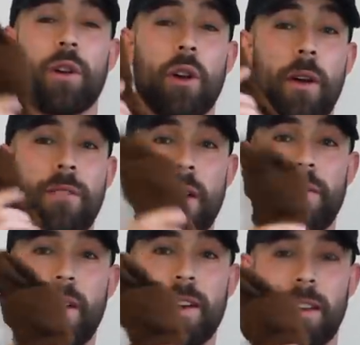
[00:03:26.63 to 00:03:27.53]
So I got a very,
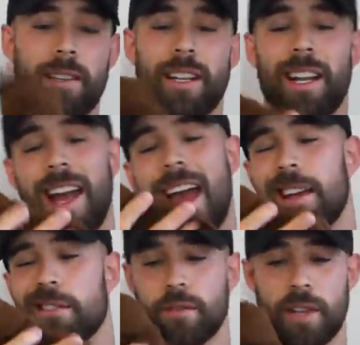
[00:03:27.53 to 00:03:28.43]
very nice kind of like a
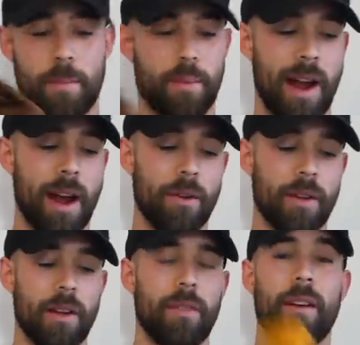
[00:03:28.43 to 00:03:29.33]
hazelnut
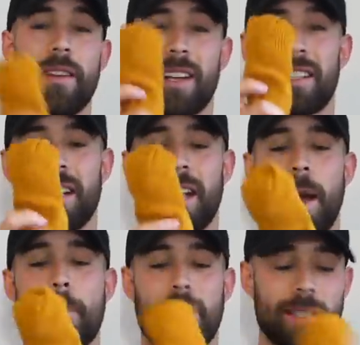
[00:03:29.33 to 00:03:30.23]
brown, very nice kind of
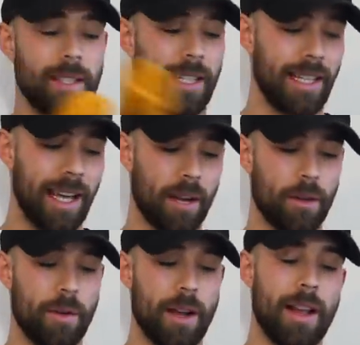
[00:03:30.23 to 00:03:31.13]
like a mustardy
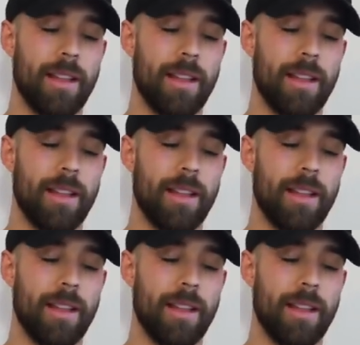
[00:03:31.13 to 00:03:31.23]
yellow.